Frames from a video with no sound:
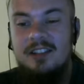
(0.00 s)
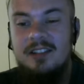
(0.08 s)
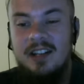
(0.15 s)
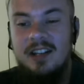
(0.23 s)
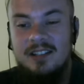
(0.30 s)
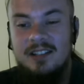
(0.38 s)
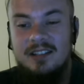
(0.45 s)
using
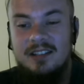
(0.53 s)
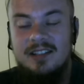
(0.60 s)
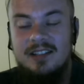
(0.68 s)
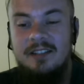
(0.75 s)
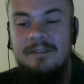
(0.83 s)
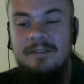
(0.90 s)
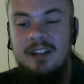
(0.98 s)
it as a
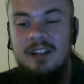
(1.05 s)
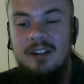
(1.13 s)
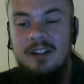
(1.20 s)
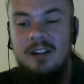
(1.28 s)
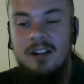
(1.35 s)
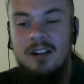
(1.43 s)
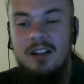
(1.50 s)

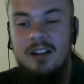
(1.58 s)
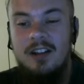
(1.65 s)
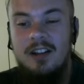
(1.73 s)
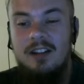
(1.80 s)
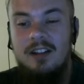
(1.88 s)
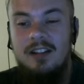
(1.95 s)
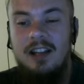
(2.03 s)
severe,
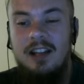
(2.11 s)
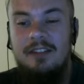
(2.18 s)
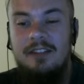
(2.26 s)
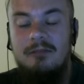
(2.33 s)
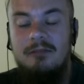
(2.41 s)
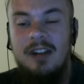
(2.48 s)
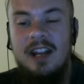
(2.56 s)
like if it
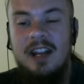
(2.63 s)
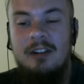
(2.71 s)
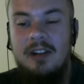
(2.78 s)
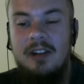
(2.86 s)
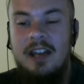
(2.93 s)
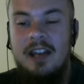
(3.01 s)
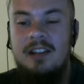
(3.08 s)
ran
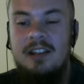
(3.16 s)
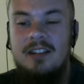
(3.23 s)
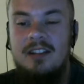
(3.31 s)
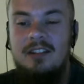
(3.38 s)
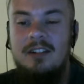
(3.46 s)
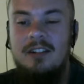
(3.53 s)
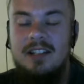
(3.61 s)
out and
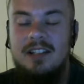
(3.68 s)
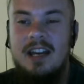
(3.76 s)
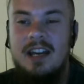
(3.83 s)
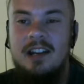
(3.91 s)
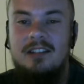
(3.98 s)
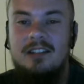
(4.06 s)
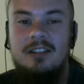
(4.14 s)
your
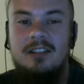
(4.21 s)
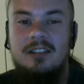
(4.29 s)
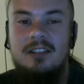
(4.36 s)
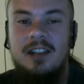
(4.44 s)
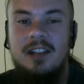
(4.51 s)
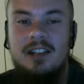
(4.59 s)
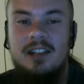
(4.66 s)
attack took like